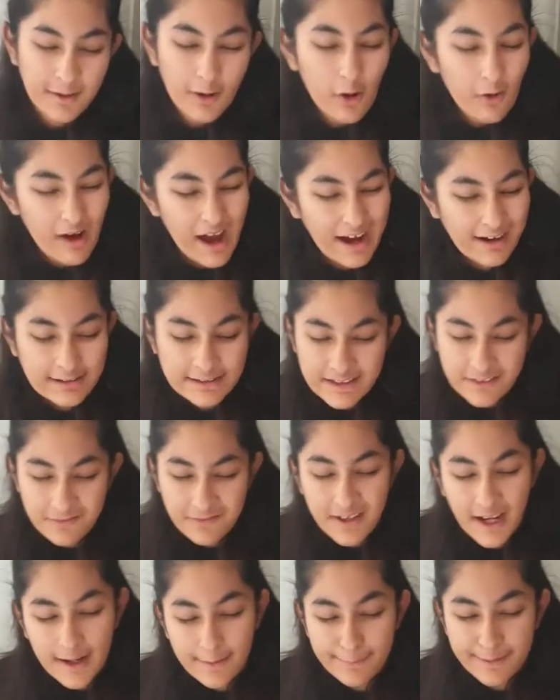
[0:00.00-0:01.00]
oh, how can the
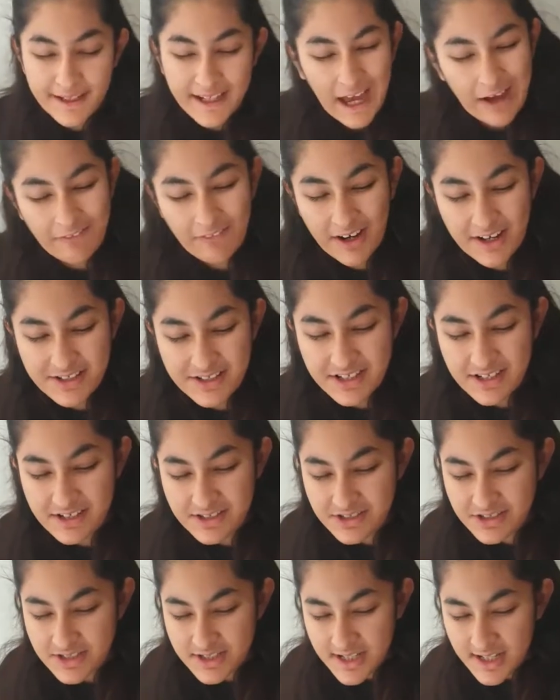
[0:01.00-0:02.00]
VIP have
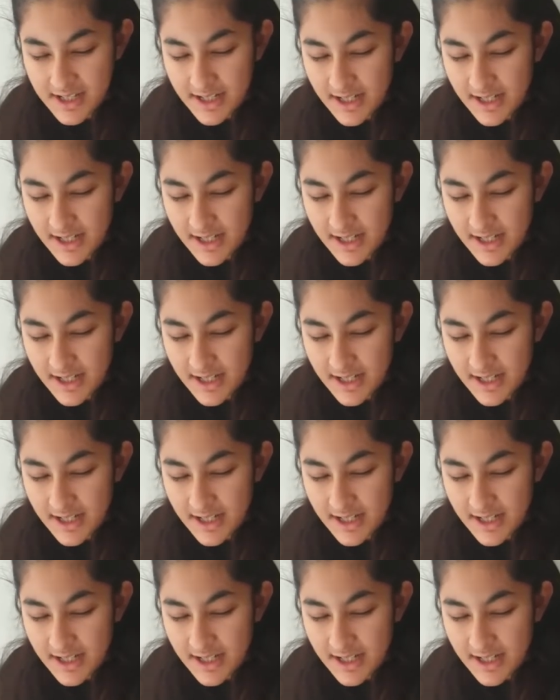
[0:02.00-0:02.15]
ideas?